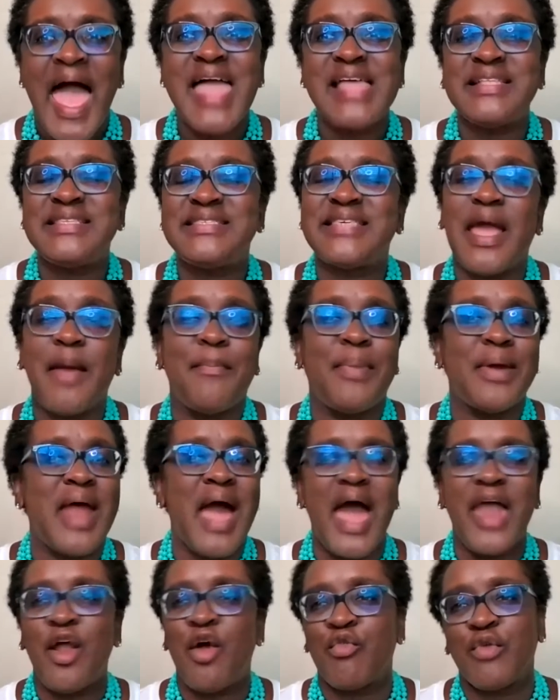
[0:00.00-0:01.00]
and say but
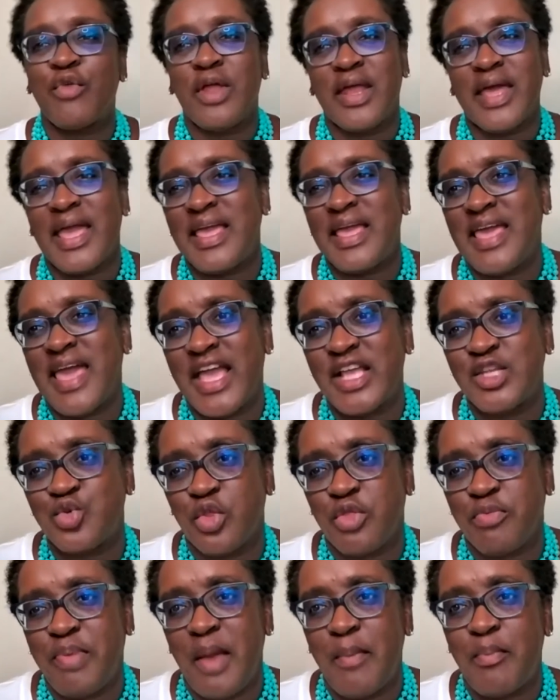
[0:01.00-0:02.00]
i don't really
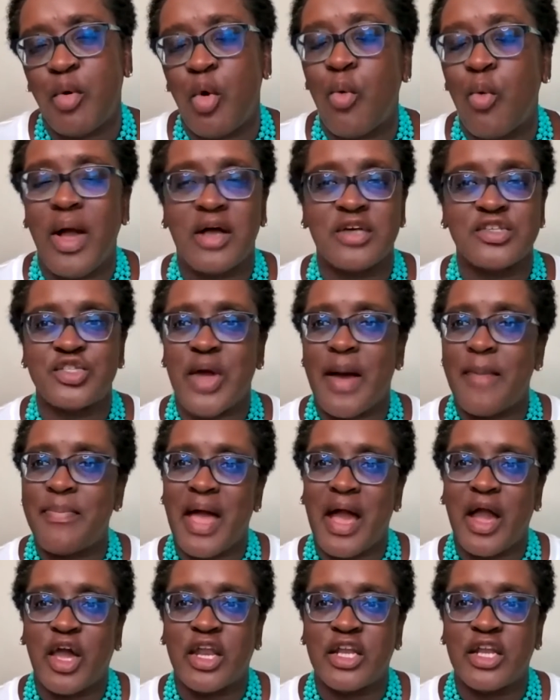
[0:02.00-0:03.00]
engage with people well so
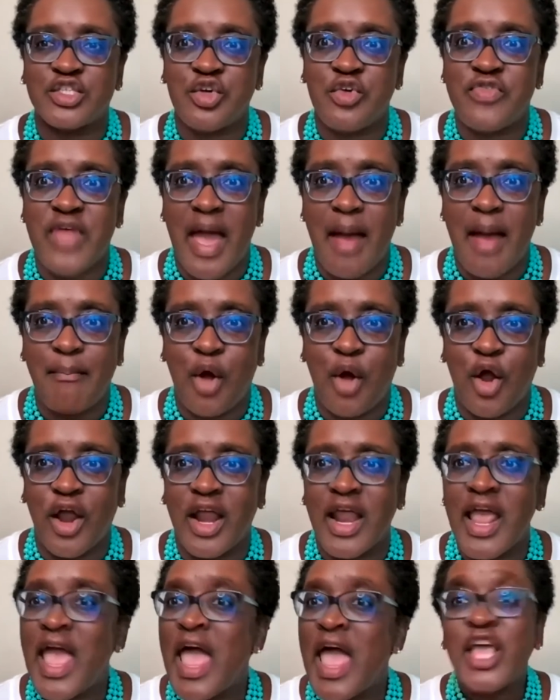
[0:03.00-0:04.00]
i'm not going to do that part